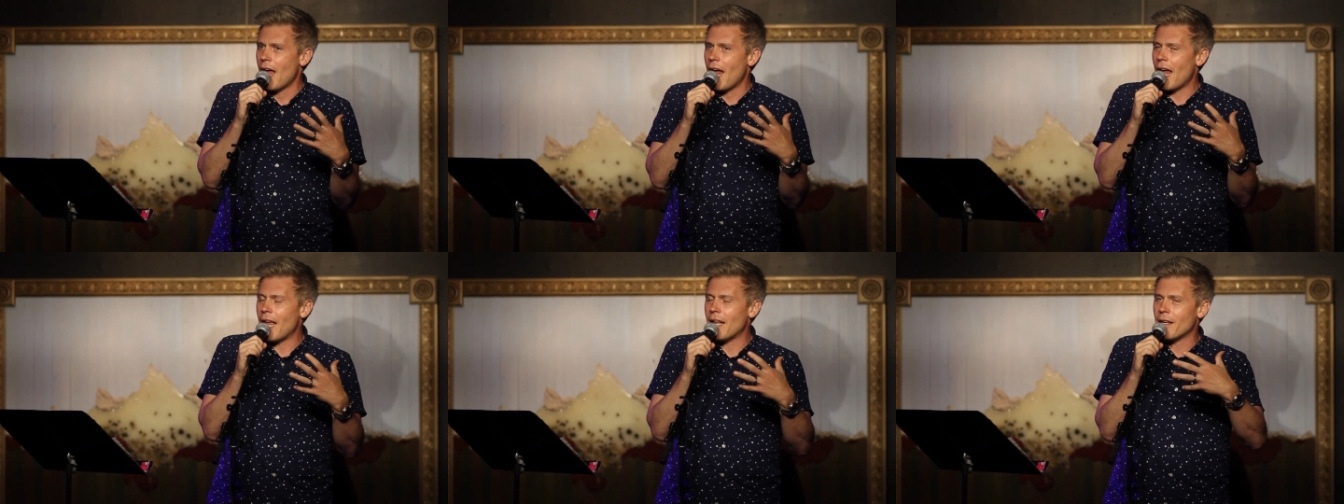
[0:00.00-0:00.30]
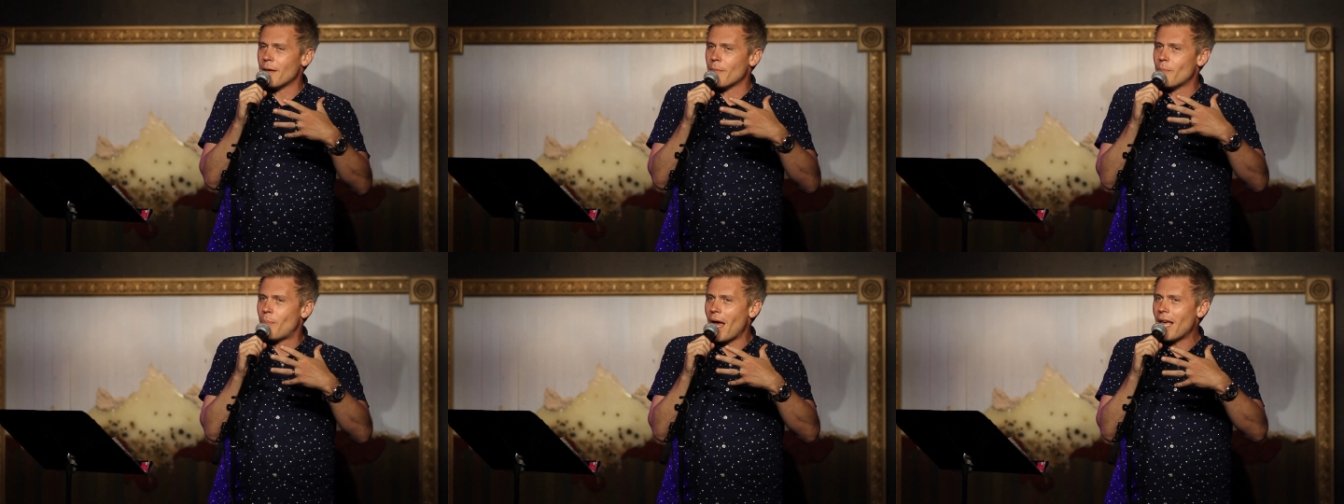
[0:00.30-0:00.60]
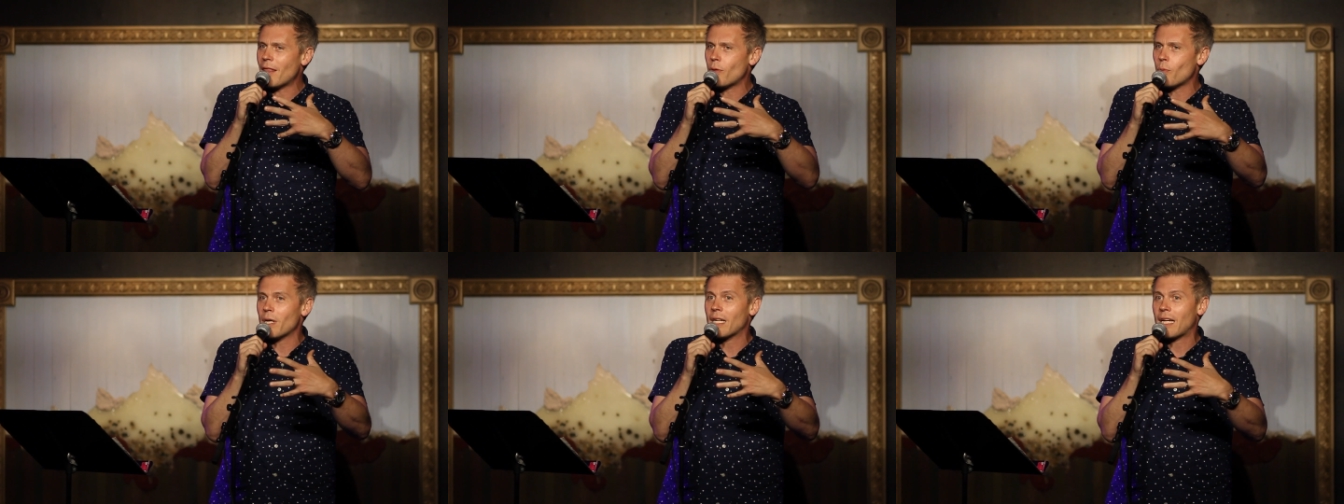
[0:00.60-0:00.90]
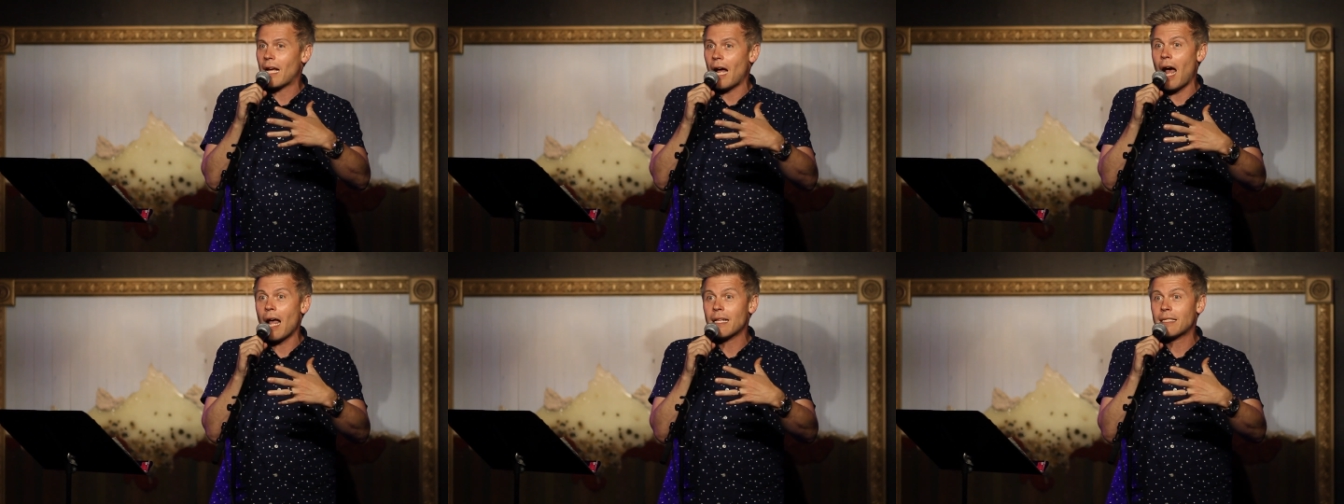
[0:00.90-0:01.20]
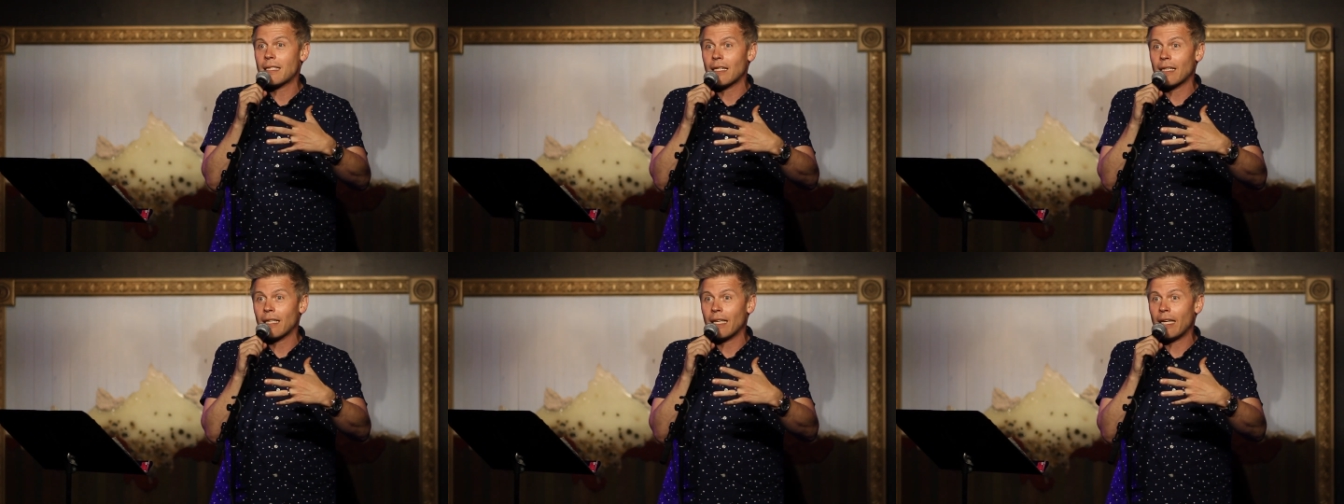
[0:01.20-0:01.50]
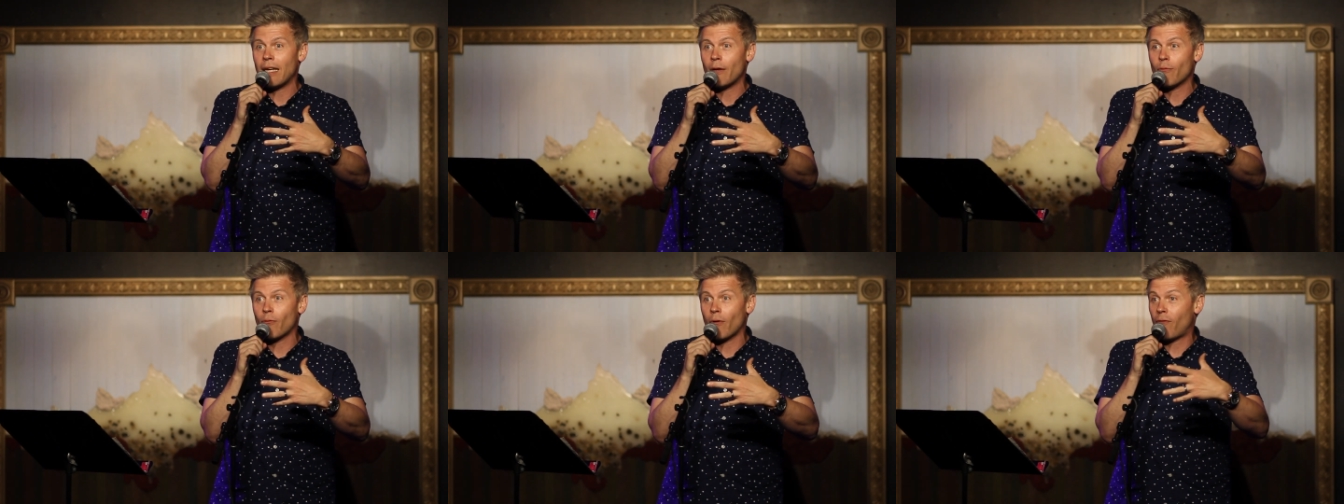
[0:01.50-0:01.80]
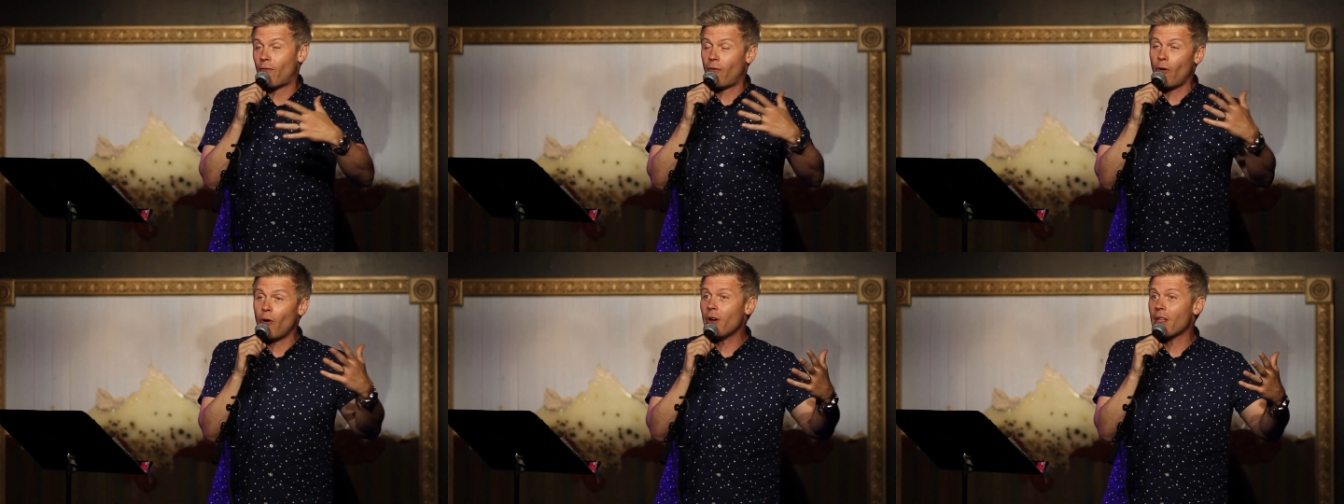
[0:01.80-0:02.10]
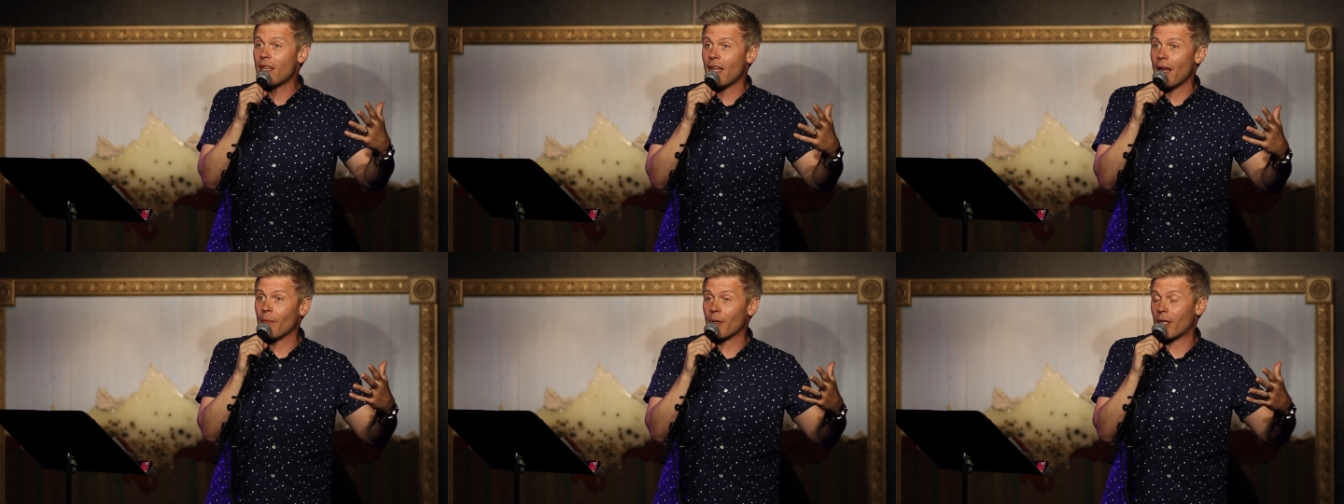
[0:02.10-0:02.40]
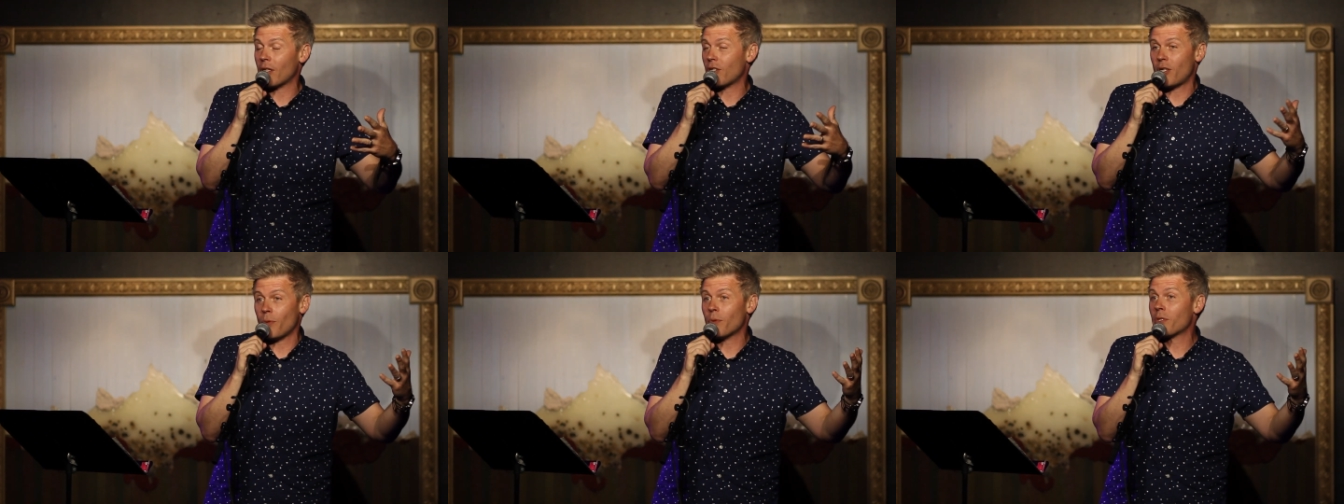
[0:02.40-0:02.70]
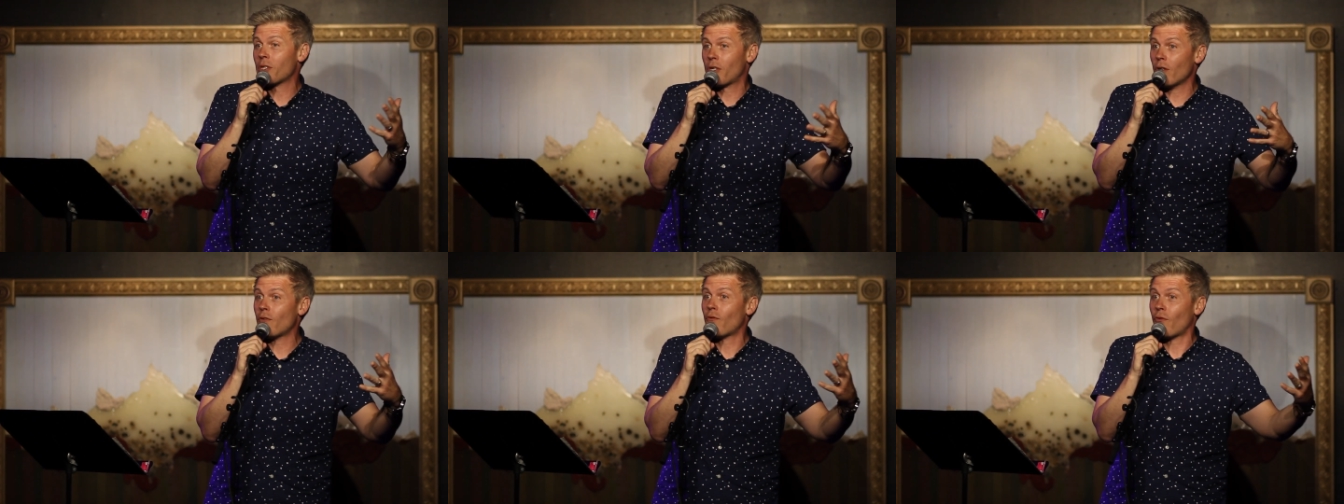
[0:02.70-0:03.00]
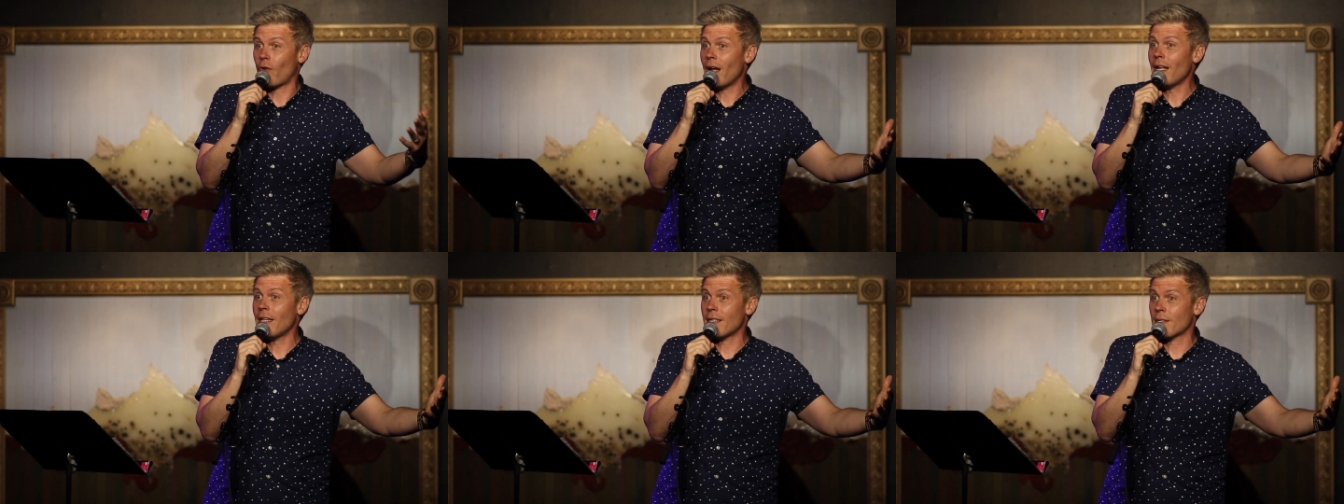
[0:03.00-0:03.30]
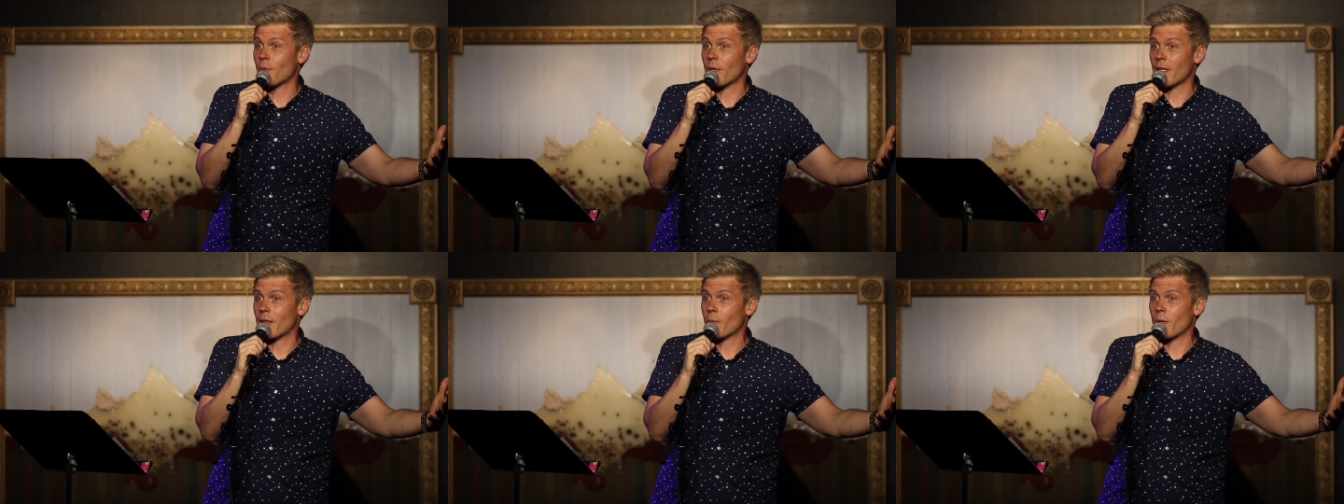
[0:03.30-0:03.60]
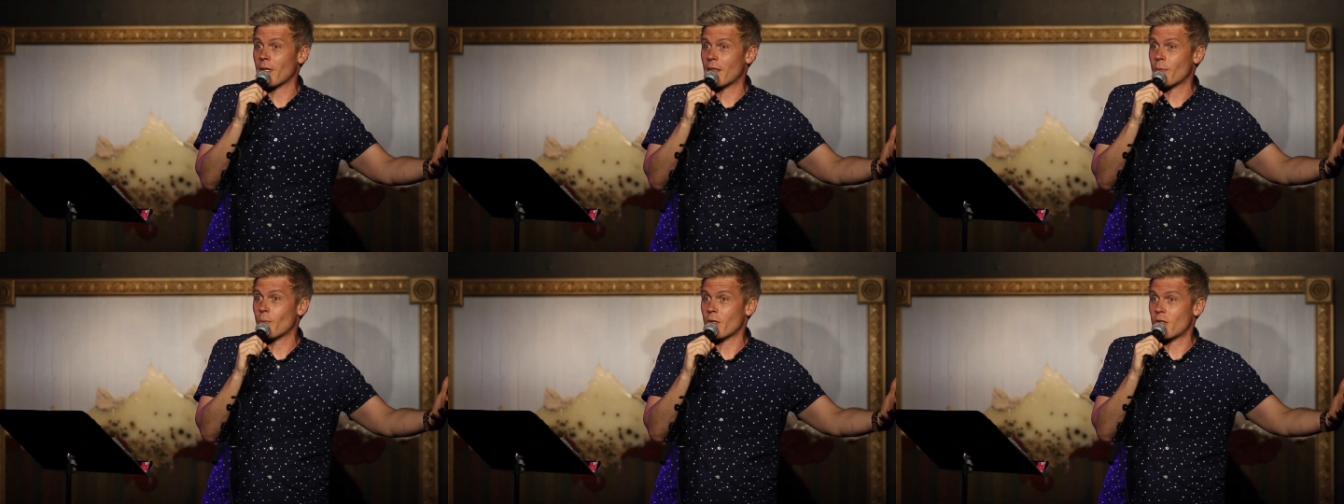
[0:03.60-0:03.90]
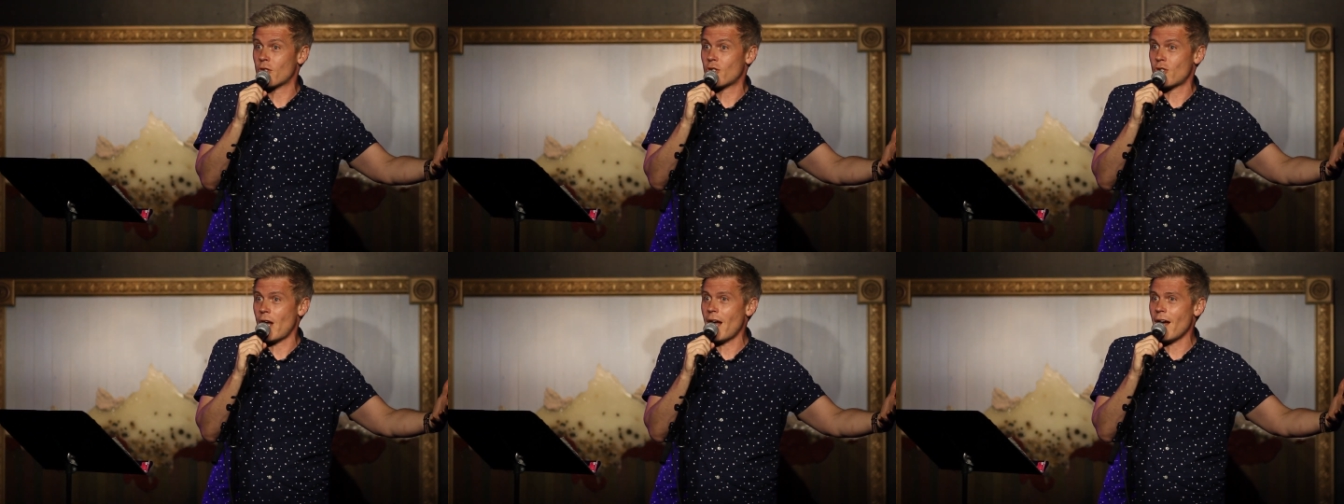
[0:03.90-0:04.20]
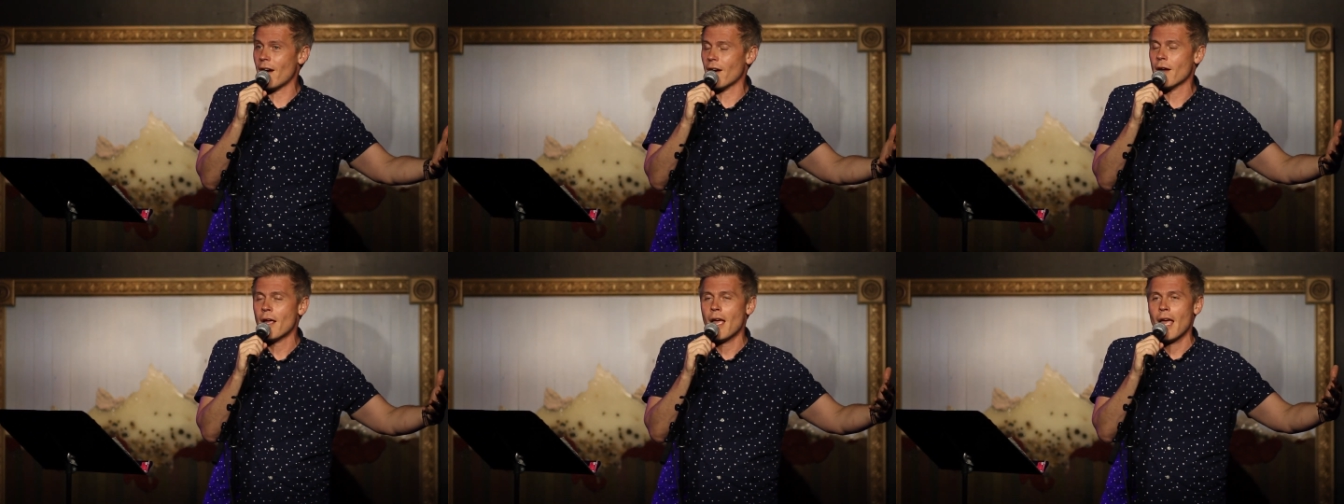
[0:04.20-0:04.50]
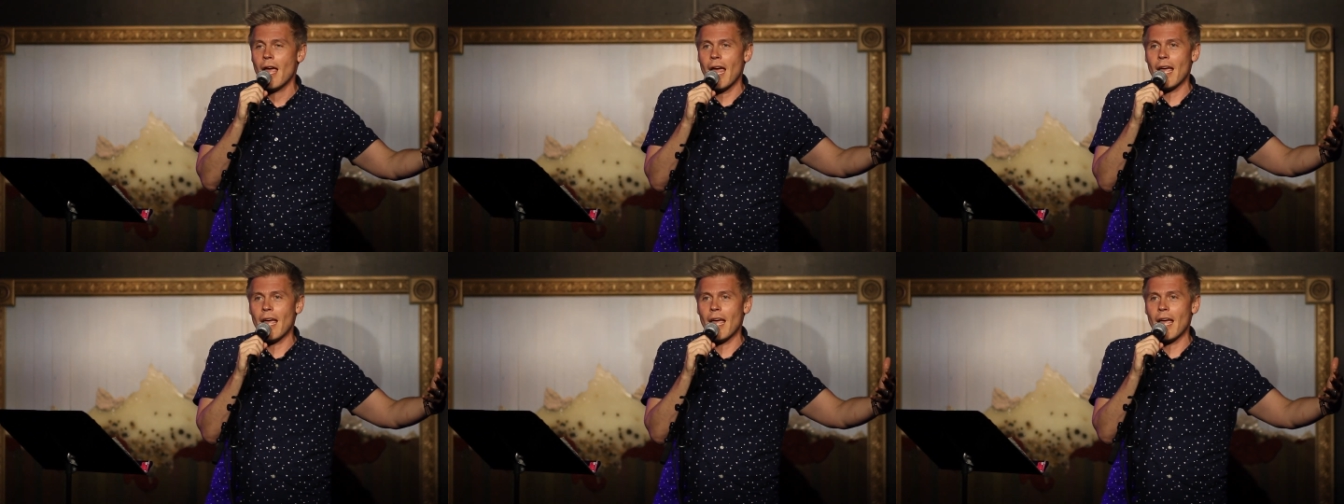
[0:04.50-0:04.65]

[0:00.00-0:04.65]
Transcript: and Beth would constantly refer to them because she was good friends with with with Cher,